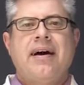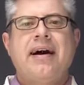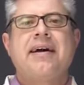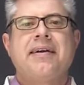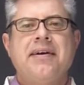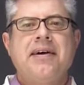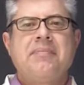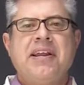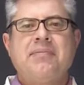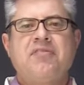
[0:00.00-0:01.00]
Hi,
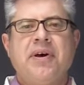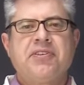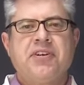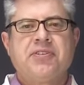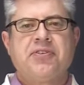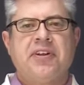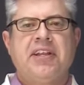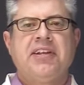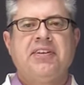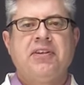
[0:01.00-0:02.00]
my name is Mike Churchill, and
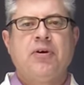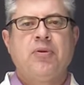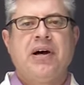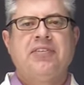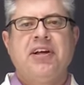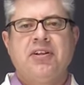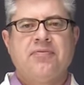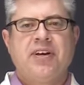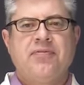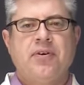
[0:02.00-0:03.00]
I'd like to tell you about
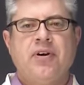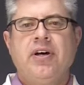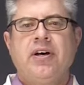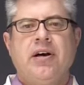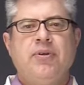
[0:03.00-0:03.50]
TeleFipho,